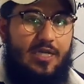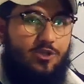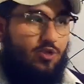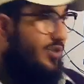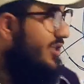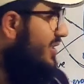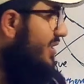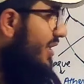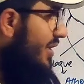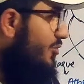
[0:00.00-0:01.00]
So
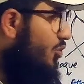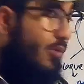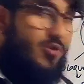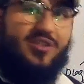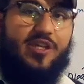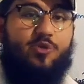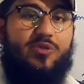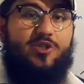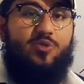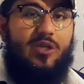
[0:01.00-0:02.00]
this thromboxane A2
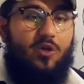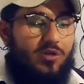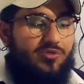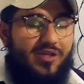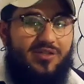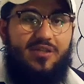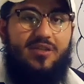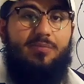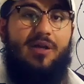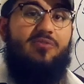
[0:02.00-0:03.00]
is actually contracting
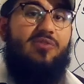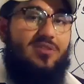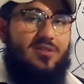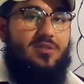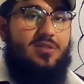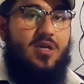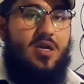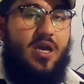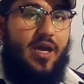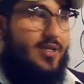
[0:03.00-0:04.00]
the blood vessels,
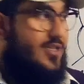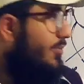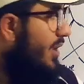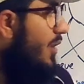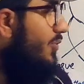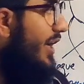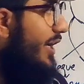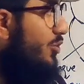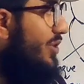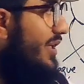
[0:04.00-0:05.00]
and somehow the
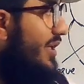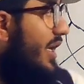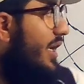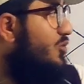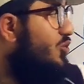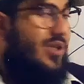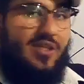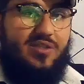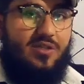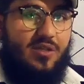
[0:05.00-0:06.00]
endothelin are also
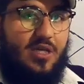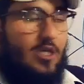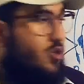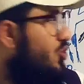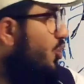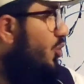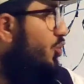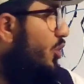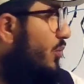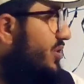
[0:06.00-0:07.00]
released. So
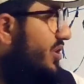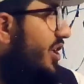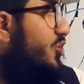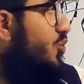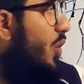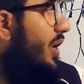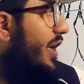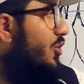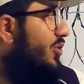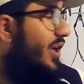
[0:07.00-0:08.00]
thromboxane A2
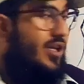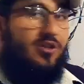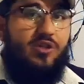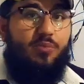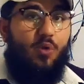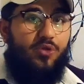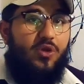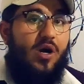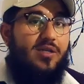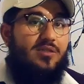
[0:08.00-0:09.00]
and endothelin, they both
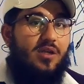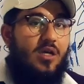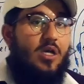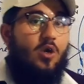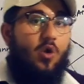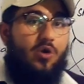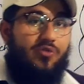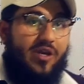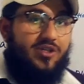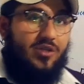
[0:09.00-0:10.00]
cause the
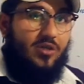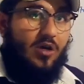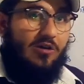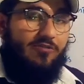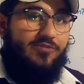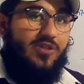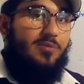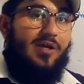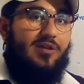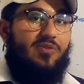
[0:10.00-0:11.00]
contraction of
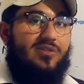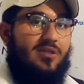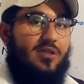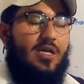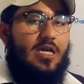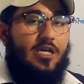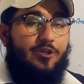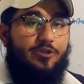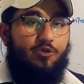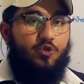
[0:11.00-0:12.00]
the blood vessel,
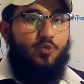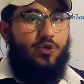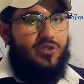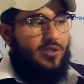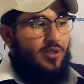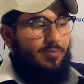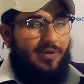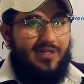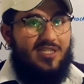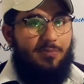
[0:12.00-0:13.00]
due to which the
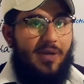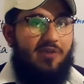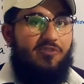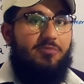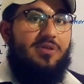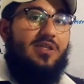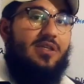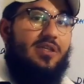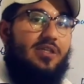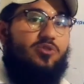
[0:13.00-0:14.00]
blood supply will be
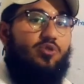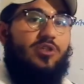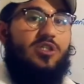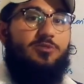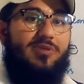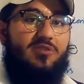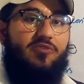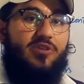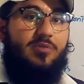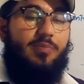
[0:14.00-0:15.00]
decreased to the
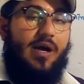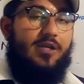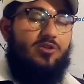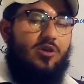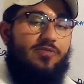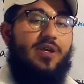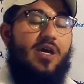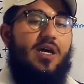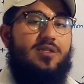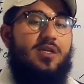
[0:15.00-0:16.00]
specific part of the
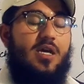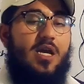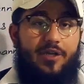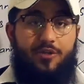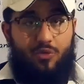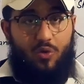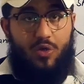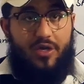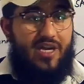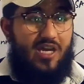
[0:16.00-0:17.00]
heart. And you
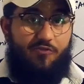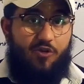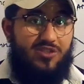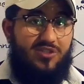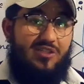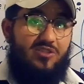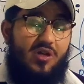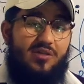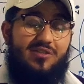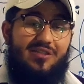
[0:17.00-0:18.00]
know, if oxygen is
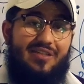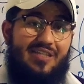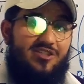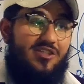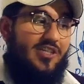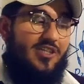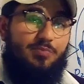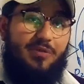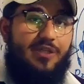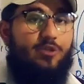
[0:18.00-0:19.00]
not reaching
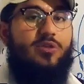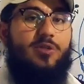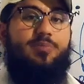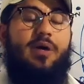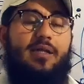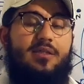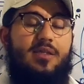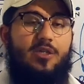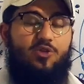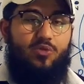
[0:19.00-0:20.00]
that particular part,
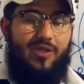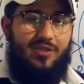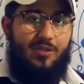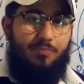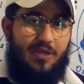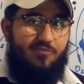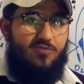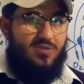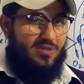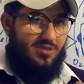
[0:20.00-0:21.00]
so then the
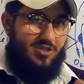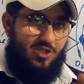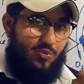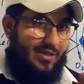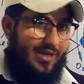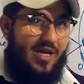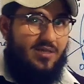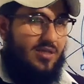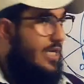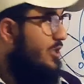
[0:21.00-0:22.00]
painful sensations will
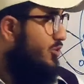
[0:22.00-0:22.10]
arise.